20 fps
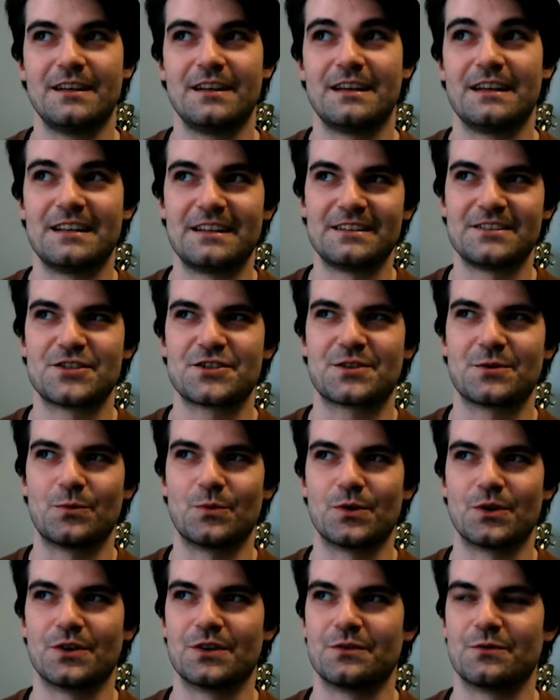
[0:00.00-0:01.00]
just a
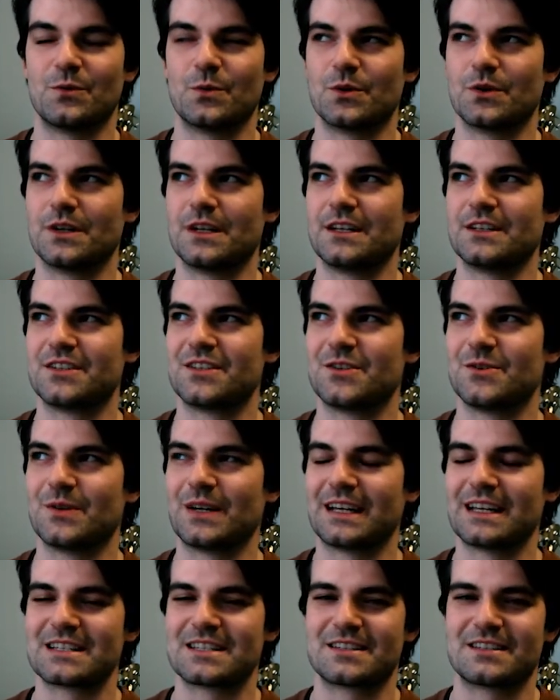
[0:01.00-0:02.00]
word of warning too, I
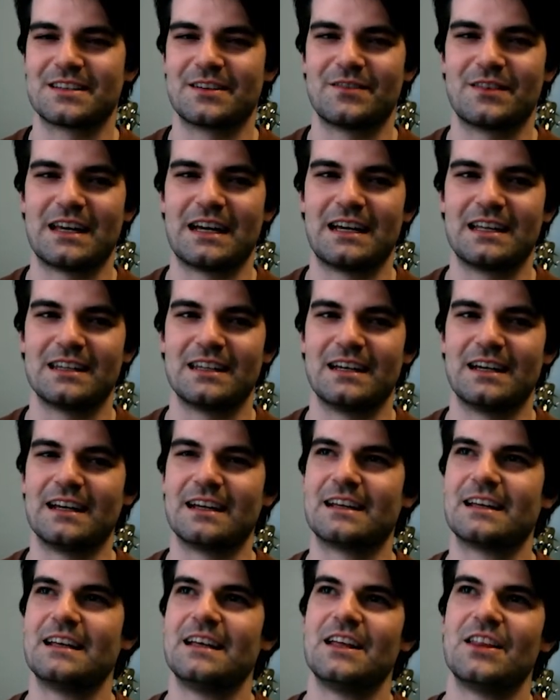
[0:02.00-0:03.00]
guess, of that, like,
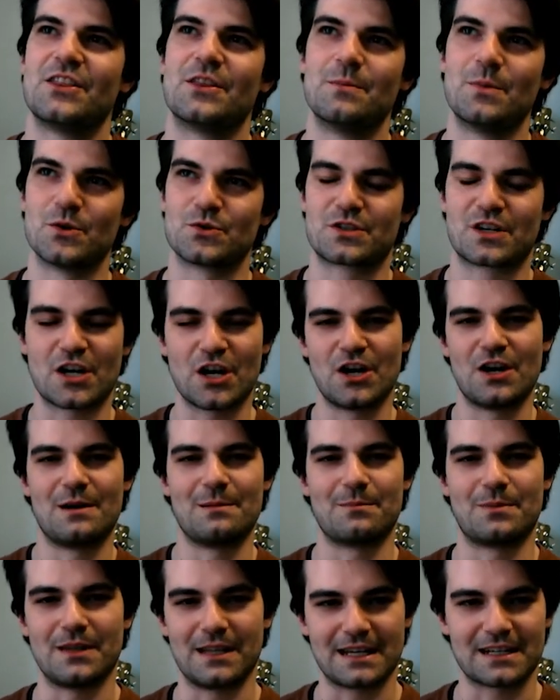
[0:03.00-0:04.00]
the most
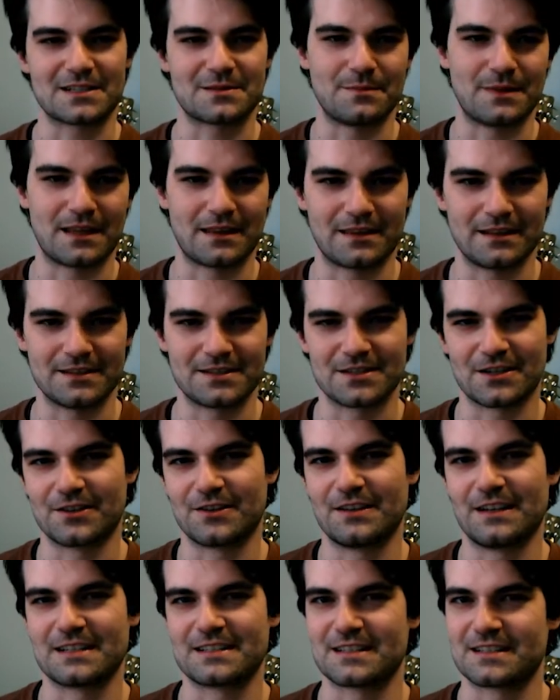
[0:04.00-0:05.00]
complex methods aren't
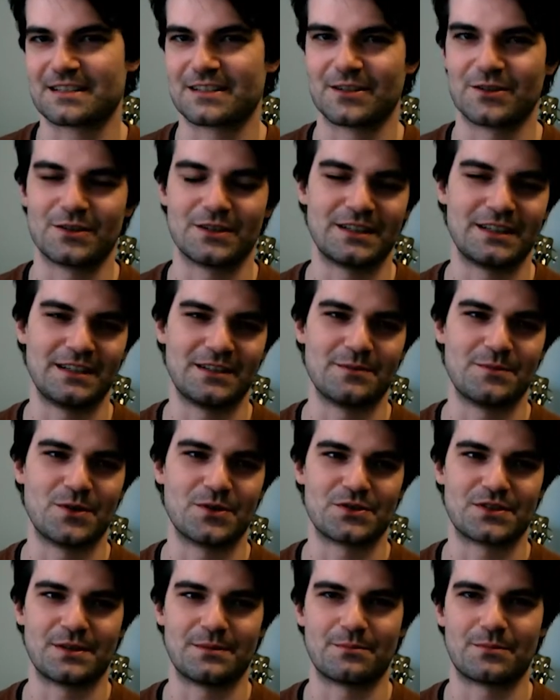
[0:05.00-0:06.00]
necessarily the
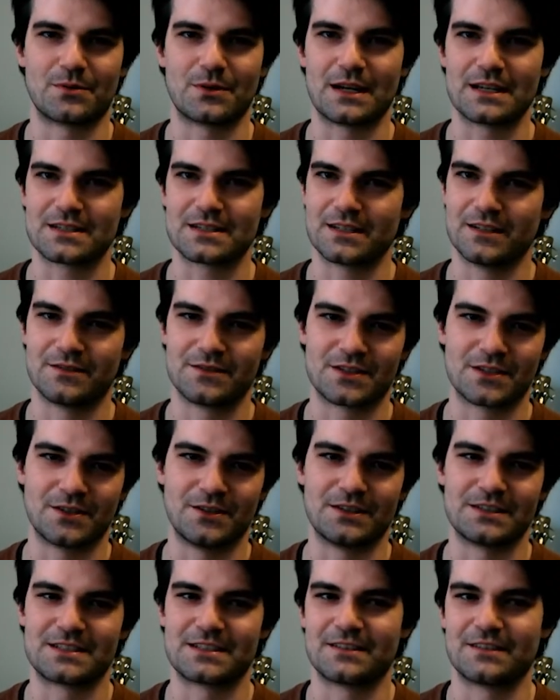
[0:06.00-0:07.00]
most impressive. So
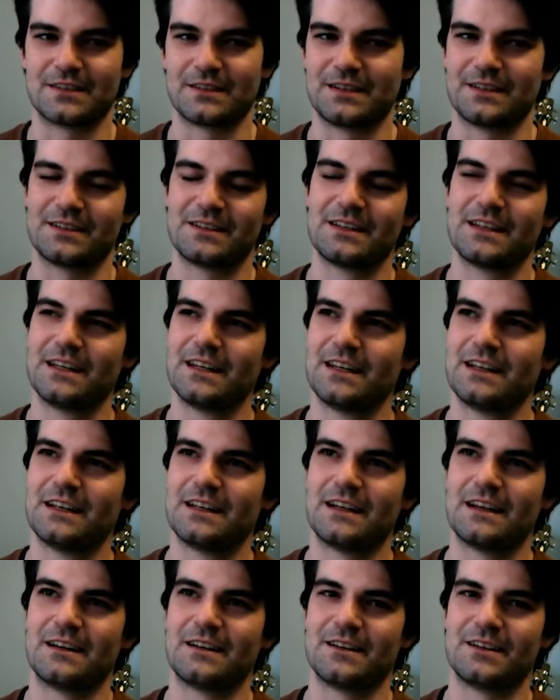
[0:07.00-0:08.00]
it's
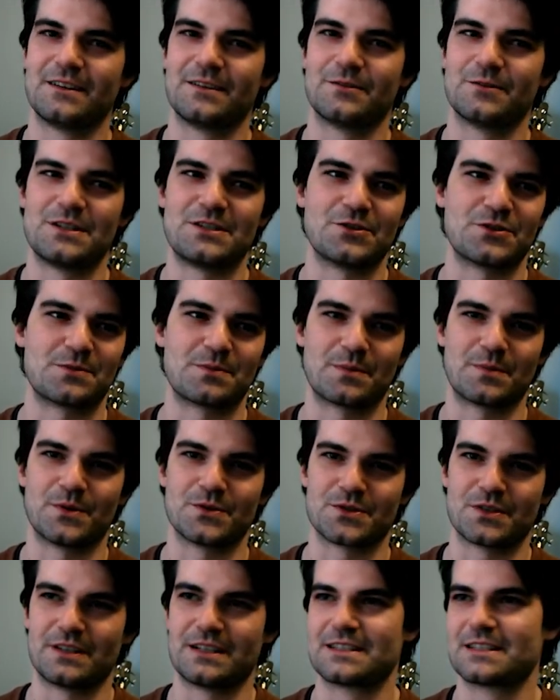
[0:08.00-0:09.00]
a research
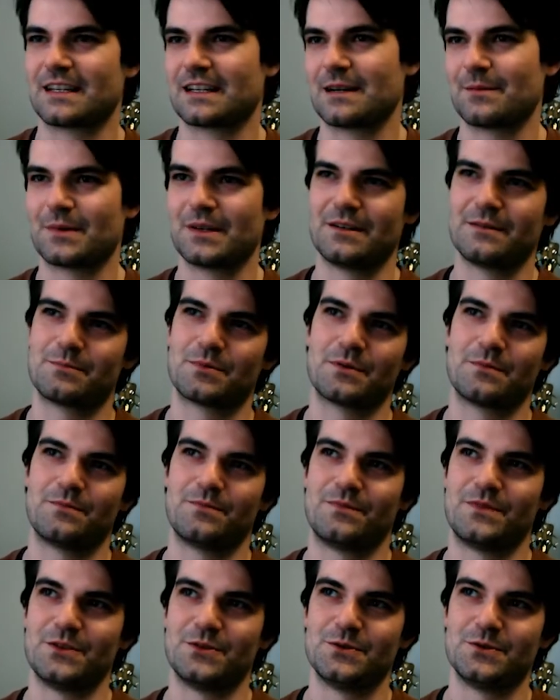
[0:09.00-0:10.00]
proposal that's like, I'm going to
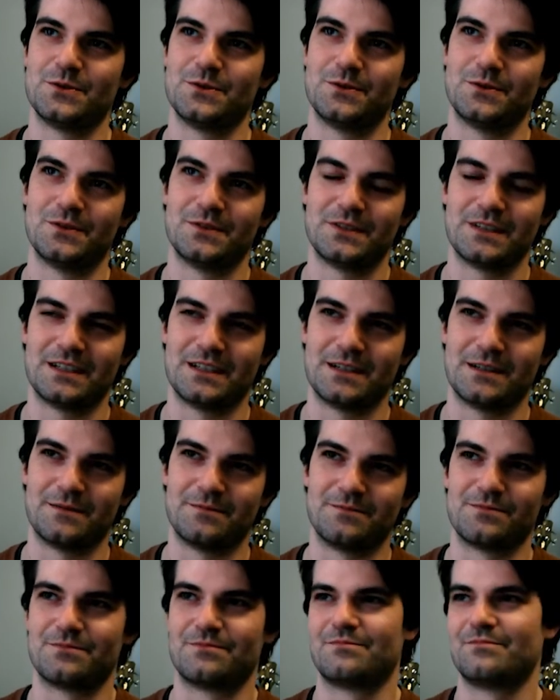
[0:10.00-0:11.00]
do,
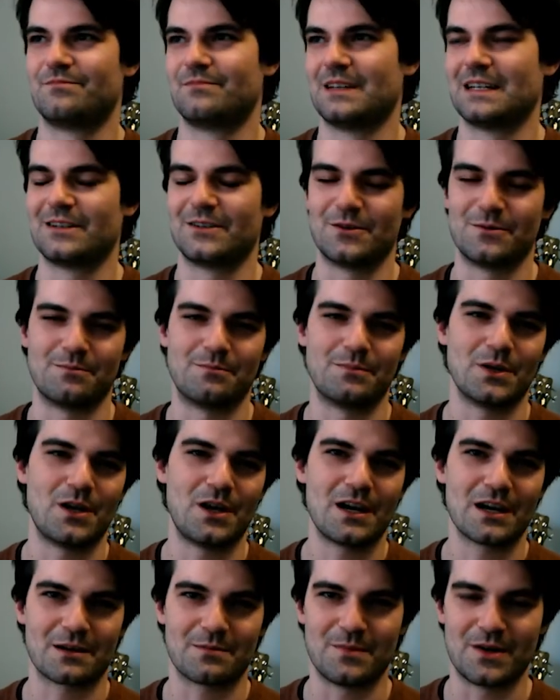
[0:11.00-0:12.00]

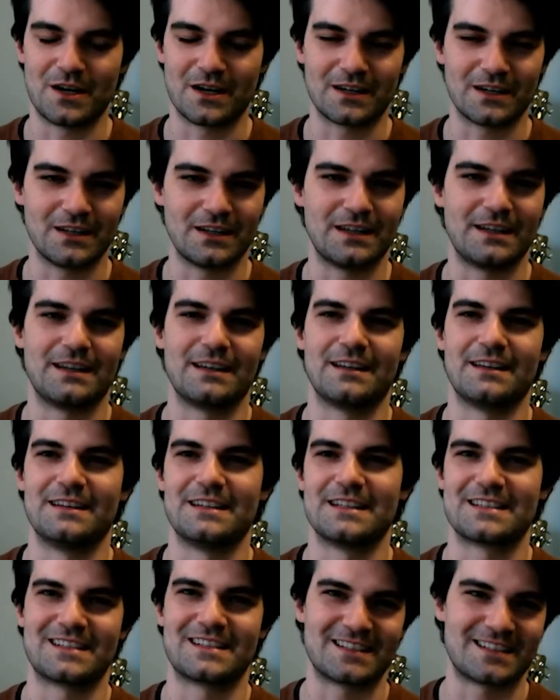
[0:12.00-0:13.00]
block modeling and the
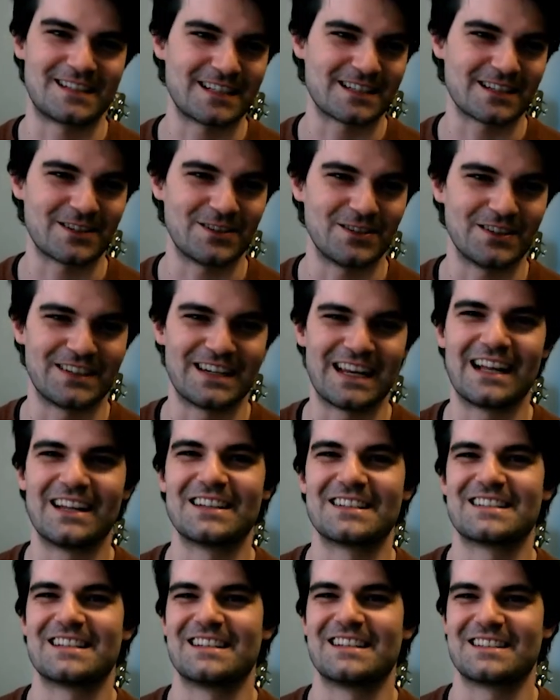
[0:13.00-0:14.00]
statistical
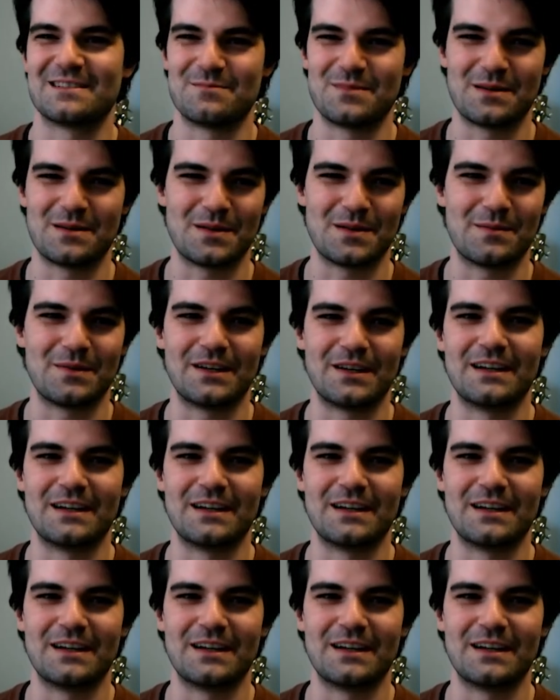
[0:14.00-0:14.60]
analysis and blah, blah, blah.